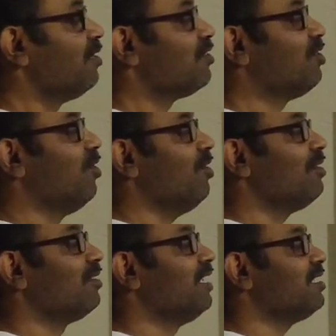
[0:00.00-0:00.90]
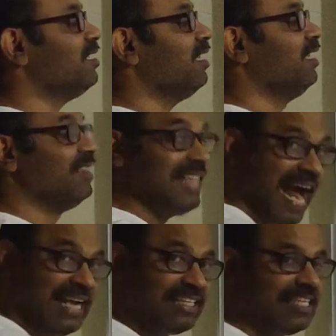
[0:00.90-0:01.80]
So in
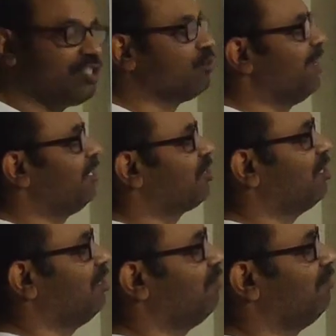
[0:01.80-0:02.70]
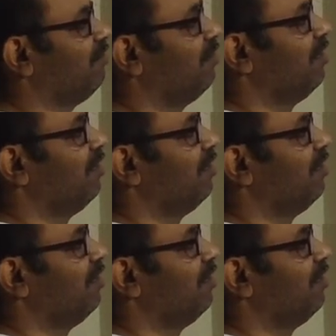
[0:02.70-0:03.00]
that situation,